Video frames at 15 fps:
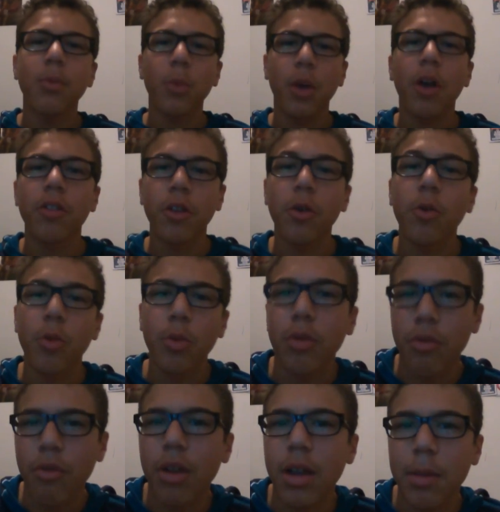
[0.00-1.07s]
We all know who
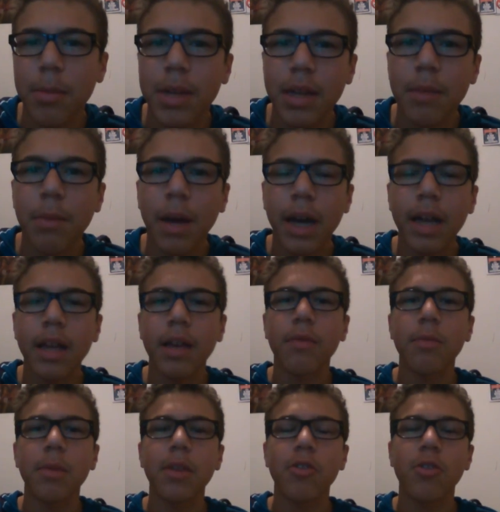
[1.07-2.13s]
it was recommended by.
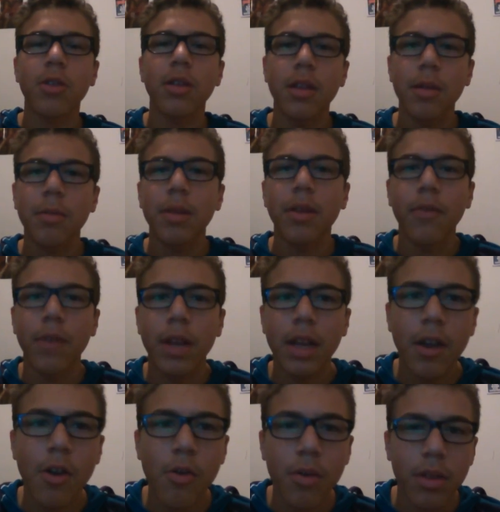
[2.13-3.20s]
I've mentioned him in a
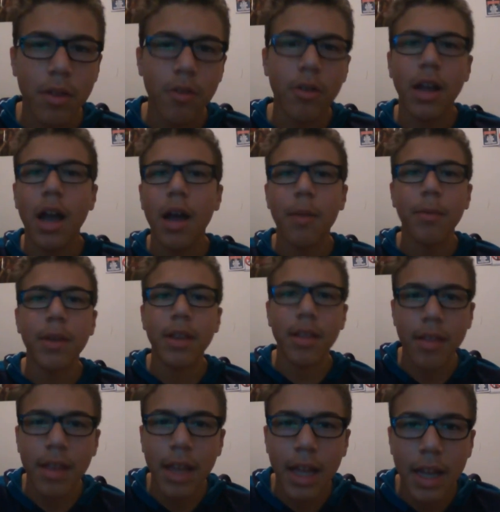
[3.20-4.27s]
video and there are
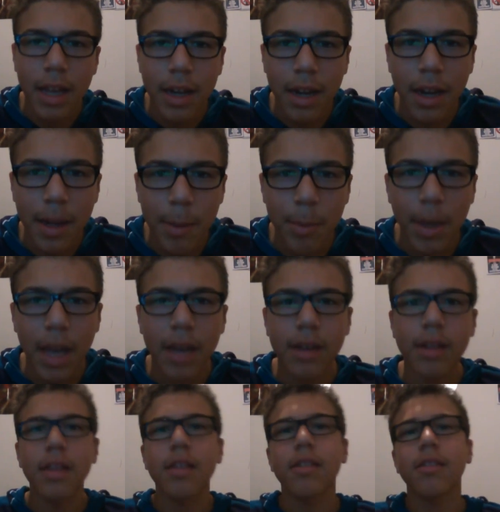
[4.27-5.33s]
comments dating
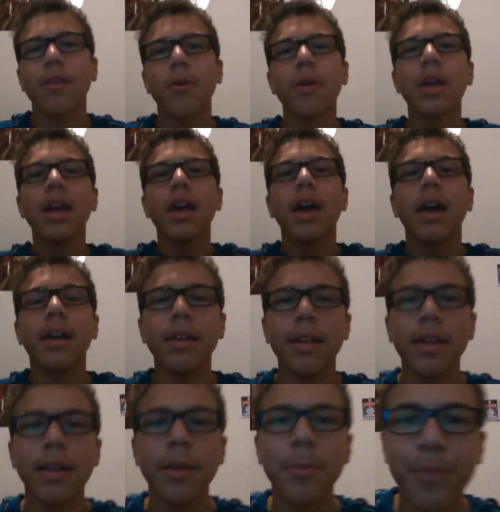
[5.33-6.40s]
back to this. So,
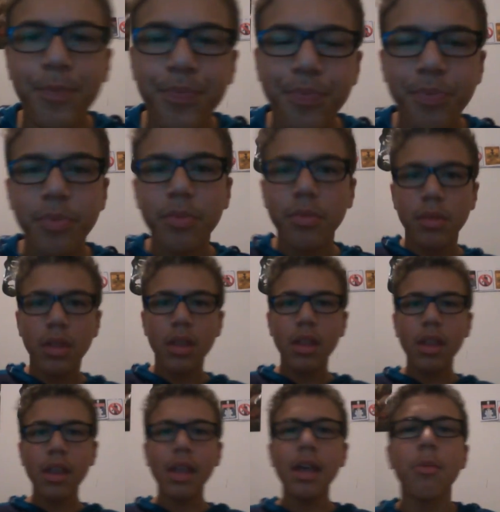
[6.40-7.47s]
I'm
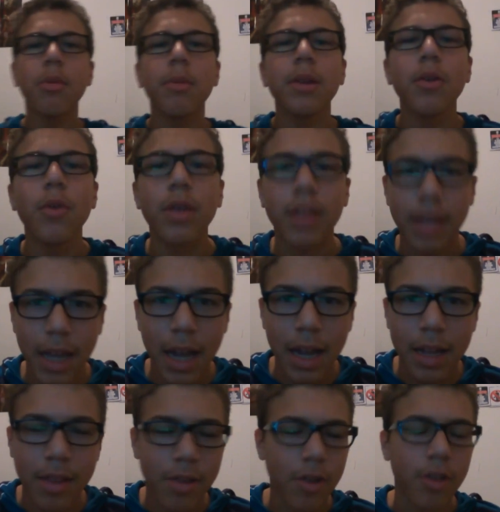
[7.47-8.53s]
going to be doing the
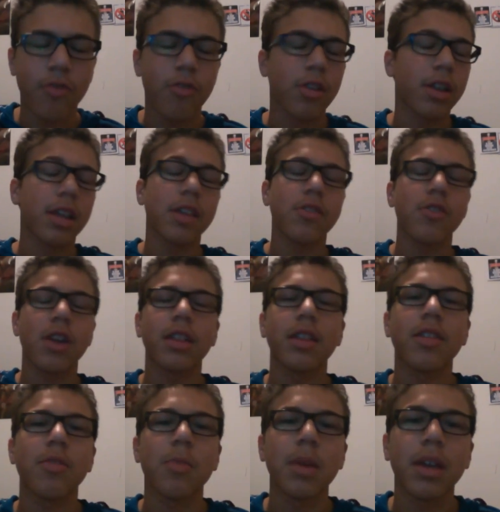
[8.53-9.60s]
hot sauce drinking
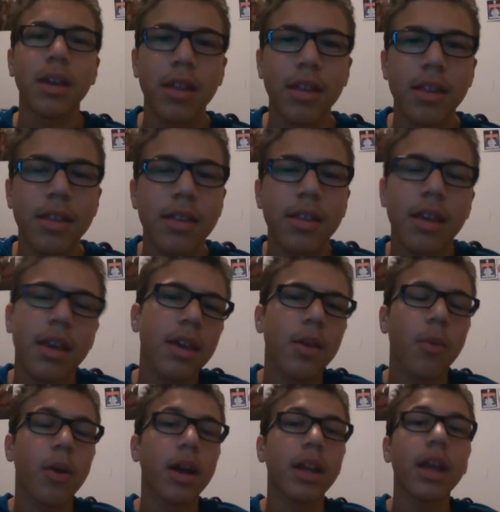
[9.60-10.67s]
challenge because
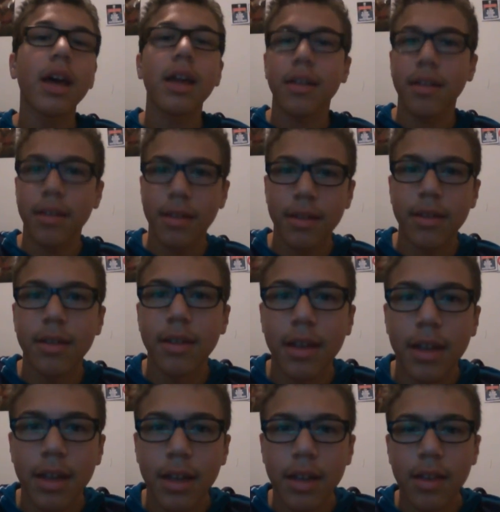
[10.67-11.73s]
why not?
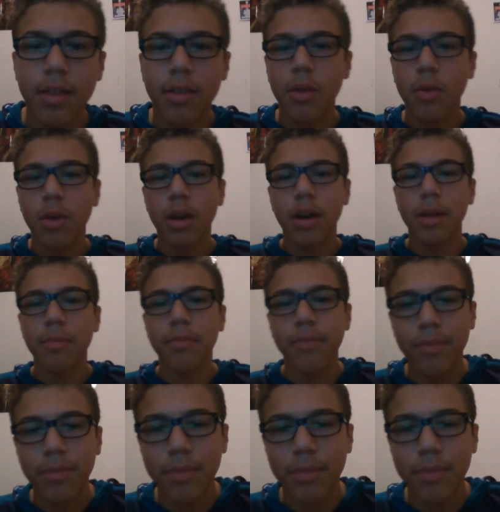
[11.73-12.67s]
So,